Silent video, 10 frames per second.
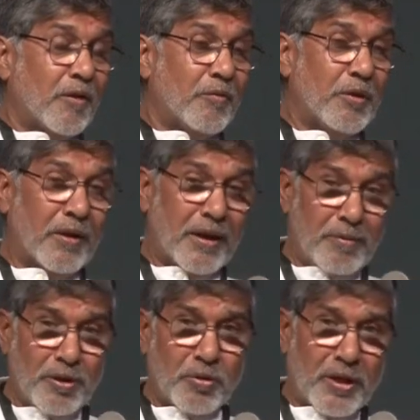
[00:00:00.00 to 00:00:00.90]
We were
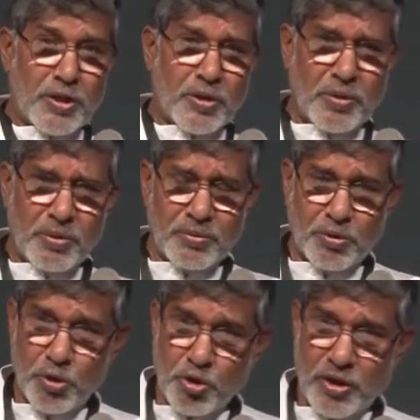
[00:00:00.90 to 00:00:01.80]
able to rescue
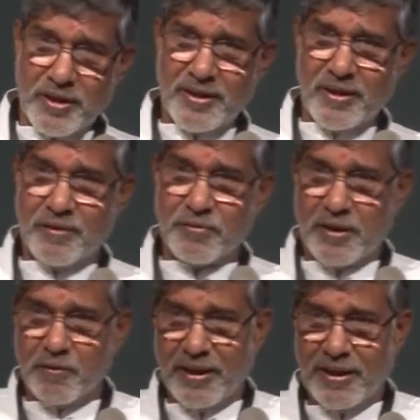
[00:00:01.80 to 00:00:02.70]
those children
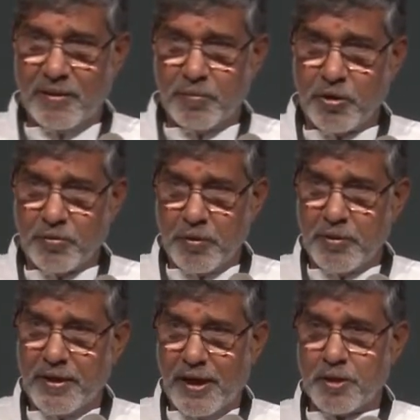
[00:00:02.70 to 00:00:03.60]
after a while, because we
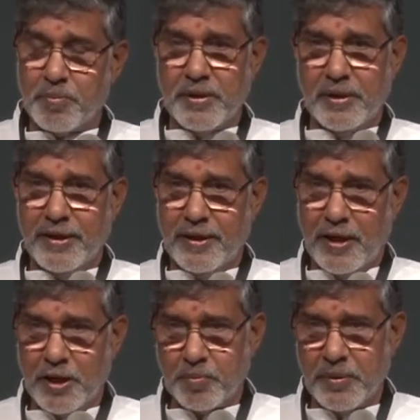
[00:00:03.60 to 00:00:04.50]
were in hospital, and in
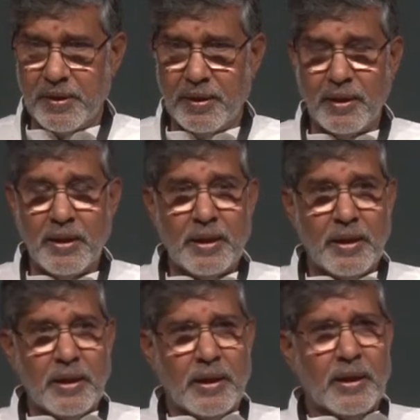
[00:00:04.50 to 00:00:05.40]
hospital,
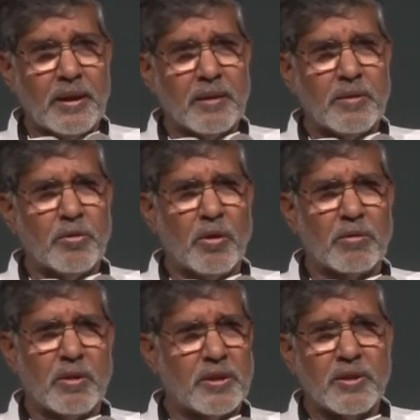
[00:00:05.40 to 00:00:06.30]

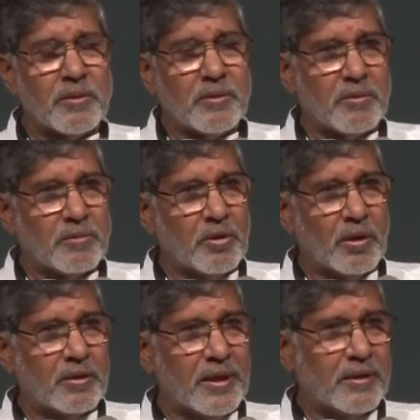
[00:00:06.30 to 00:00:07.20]
doctors
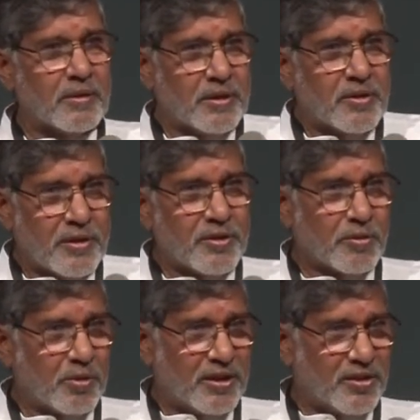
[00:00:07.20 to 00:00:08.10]
thought that it's
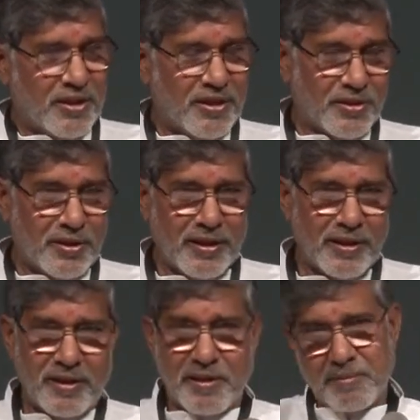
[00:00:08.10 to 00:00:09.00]
quite a serious
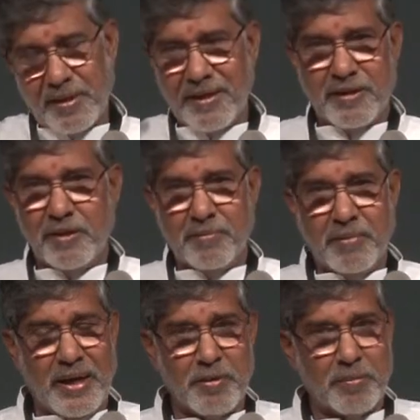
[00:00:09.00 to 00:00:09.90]
thing. I had a
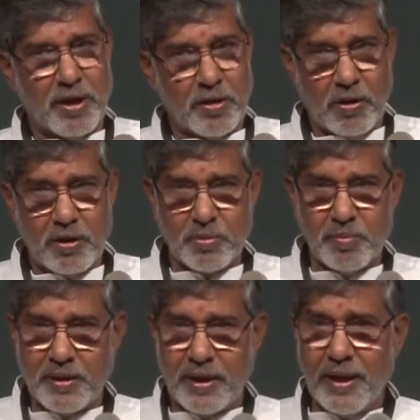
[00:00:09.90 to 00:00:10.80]
heavy blood loss,
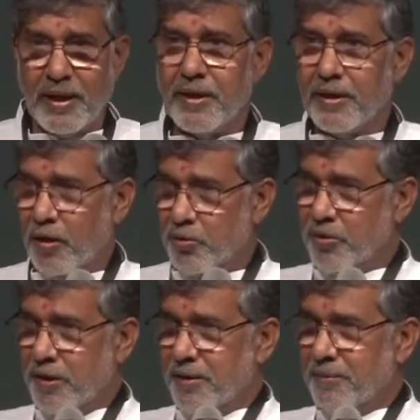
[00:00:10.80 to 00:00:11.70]
but I
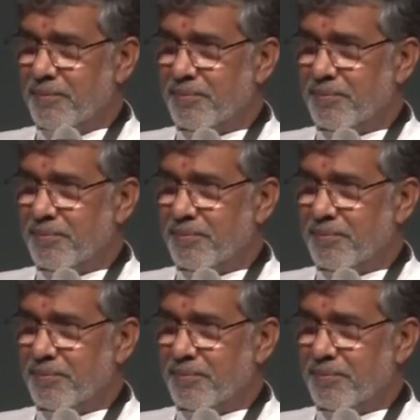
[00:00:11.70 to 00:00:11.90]
announced there